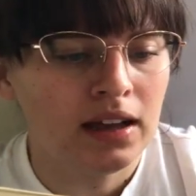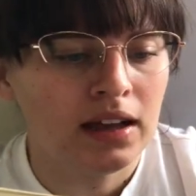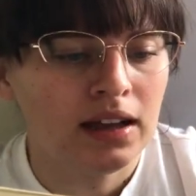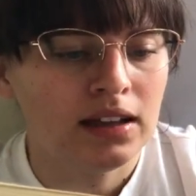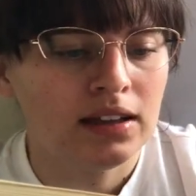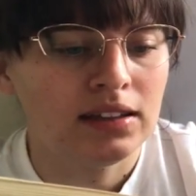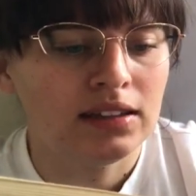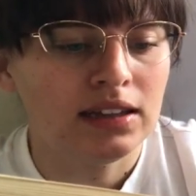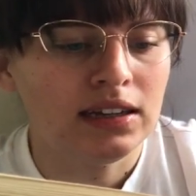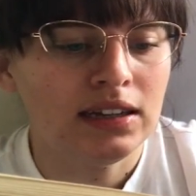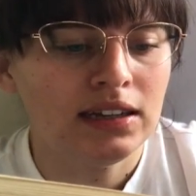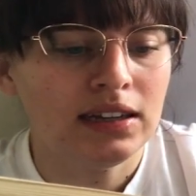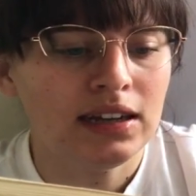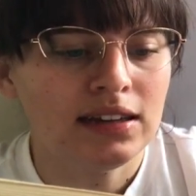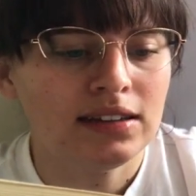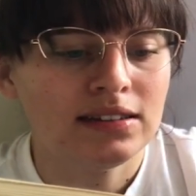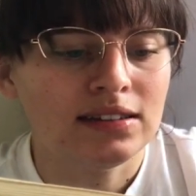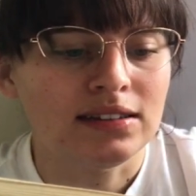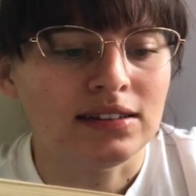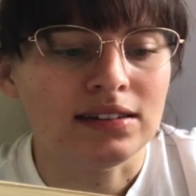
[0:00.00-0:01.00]
Helene
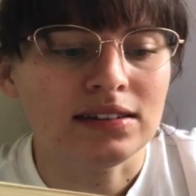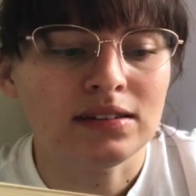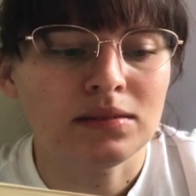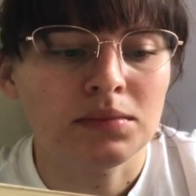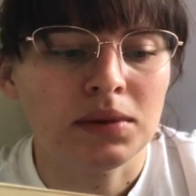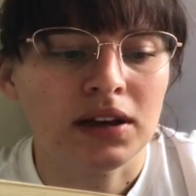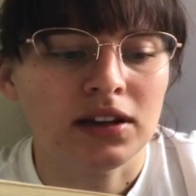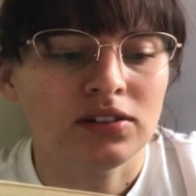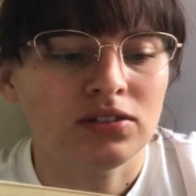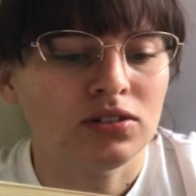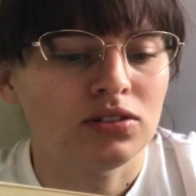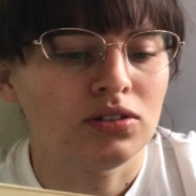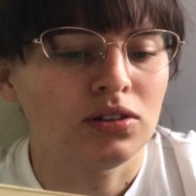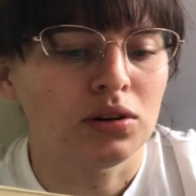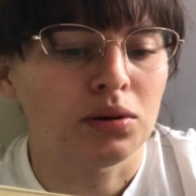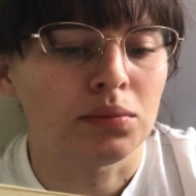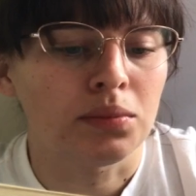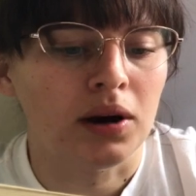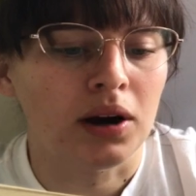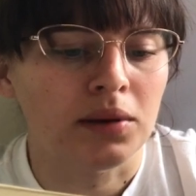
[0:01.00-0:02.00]
has dismantled
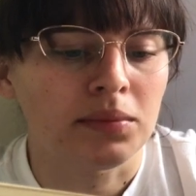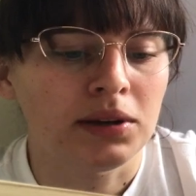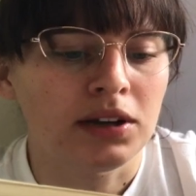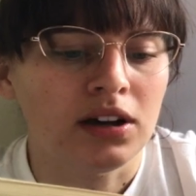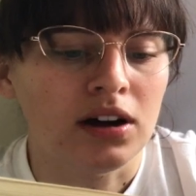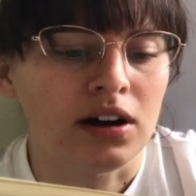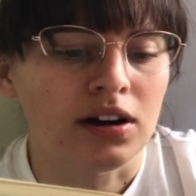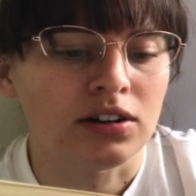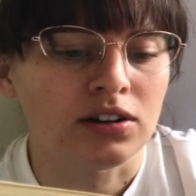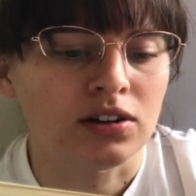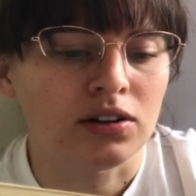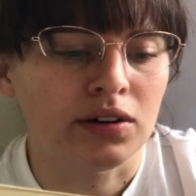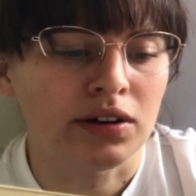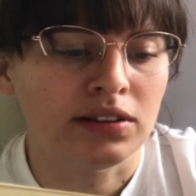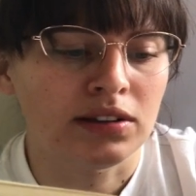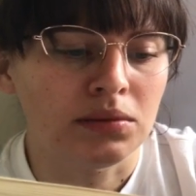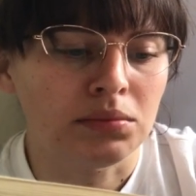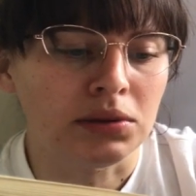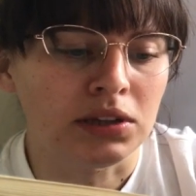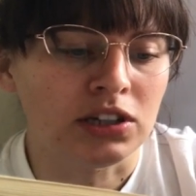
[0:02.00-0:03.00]
her Barbie condo on
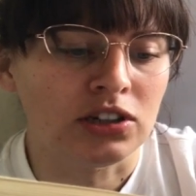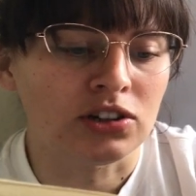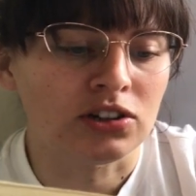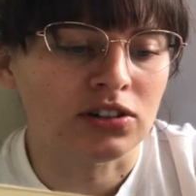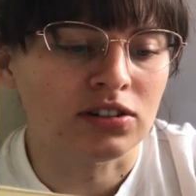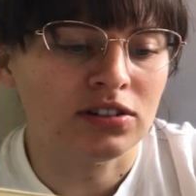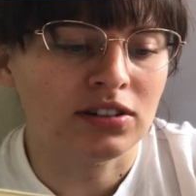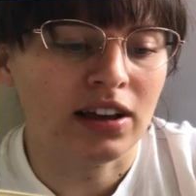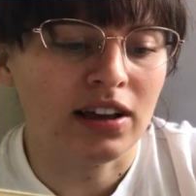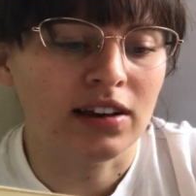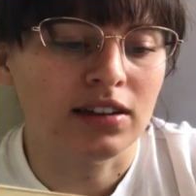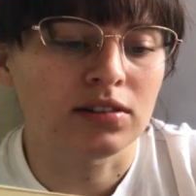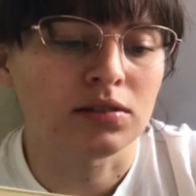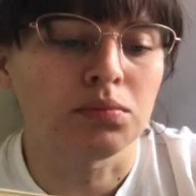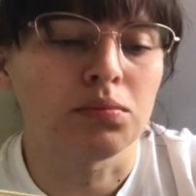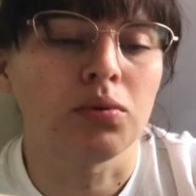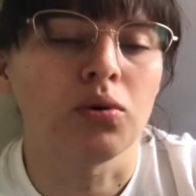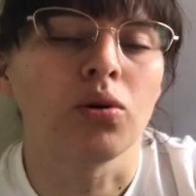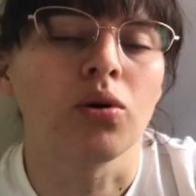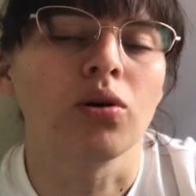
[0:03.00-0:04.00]
the bleachers and is
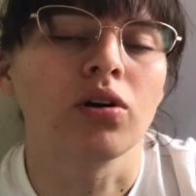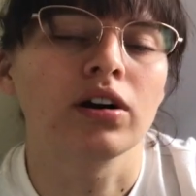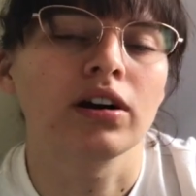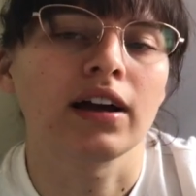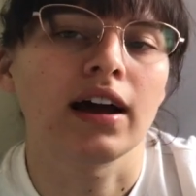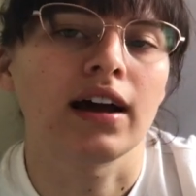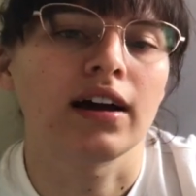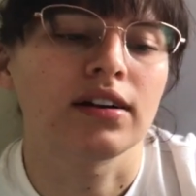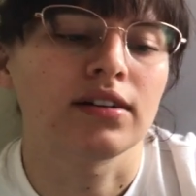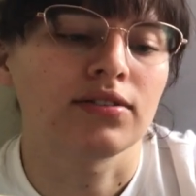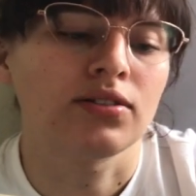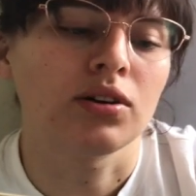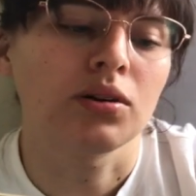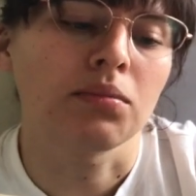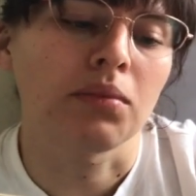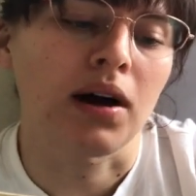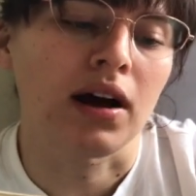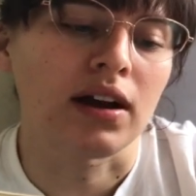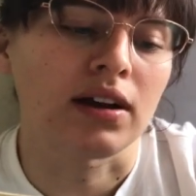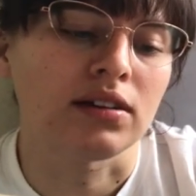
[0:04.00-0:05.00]
bored out of her
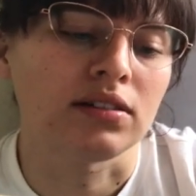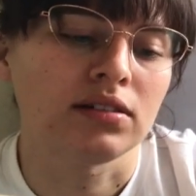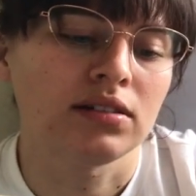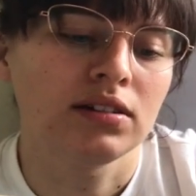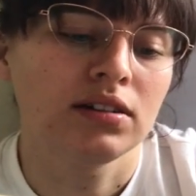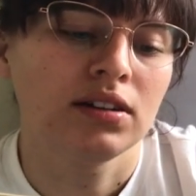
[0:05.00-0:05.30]
mind.